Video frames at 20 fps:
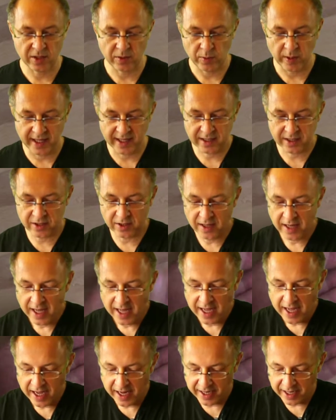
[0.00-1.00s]
vector.
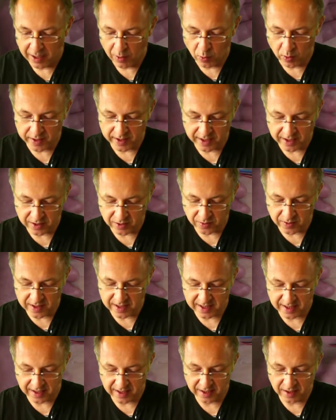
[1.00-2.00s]
And now what I do is I